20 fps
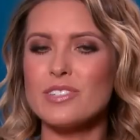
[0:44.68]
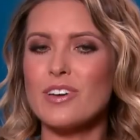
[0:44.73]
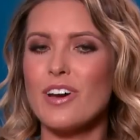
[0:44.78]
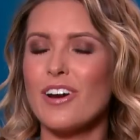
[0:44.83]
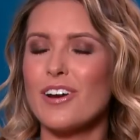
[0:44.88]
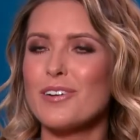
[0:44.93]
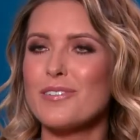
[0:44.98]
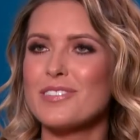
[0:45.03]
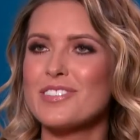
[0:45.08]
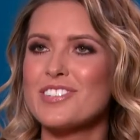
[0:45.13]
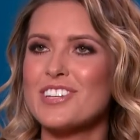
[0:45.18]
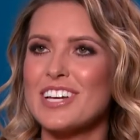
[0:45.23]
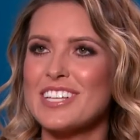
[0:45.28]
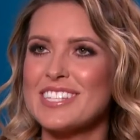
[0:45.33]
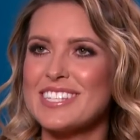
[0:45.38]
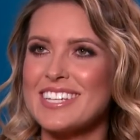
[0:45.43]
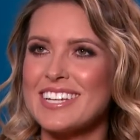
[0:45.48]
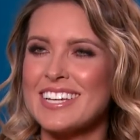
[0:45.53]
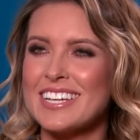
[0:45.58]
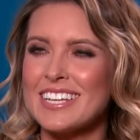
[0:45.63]
hard with
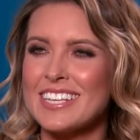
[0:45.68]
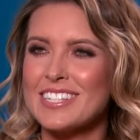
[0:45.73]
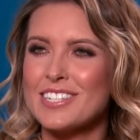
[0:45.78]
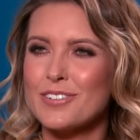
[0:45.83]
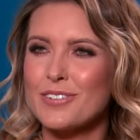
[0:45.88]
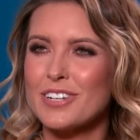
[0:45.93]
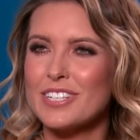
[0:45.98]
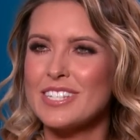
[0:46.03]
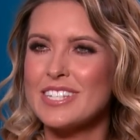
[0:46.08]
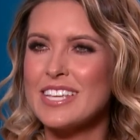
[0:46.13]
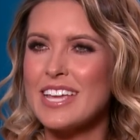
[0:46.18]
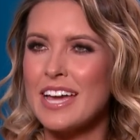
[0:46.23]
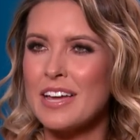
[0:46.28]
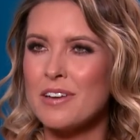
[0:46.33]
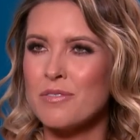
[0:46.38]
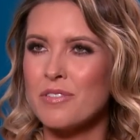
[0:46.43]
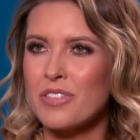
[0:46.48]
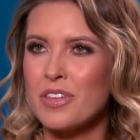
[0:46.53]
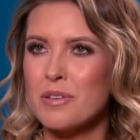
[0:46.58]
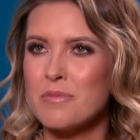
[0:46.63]
Justin because towards the
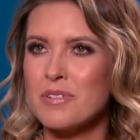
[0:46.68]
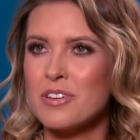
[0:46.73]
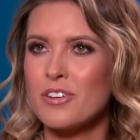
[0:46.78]
end with him and